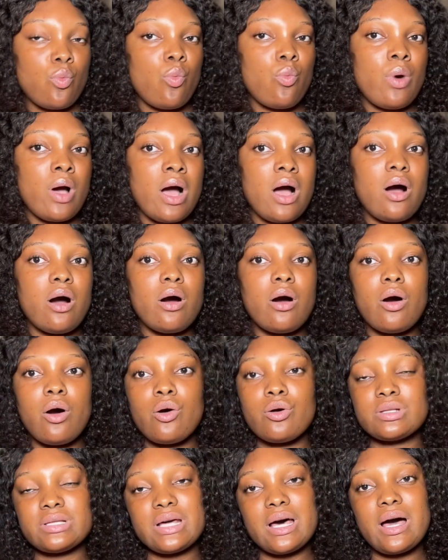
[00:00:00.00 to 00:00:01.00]
while
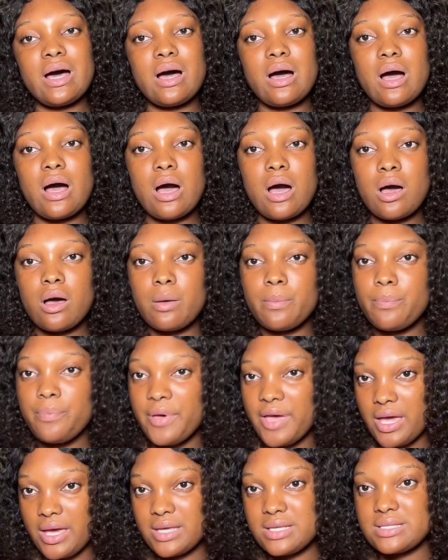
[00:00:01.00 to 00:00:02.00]
other
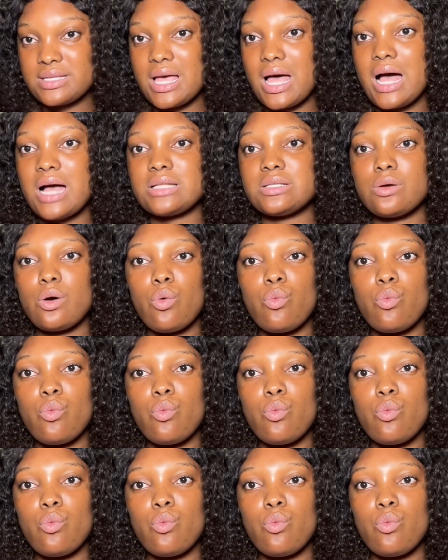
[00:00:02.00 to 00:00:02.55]
pairs had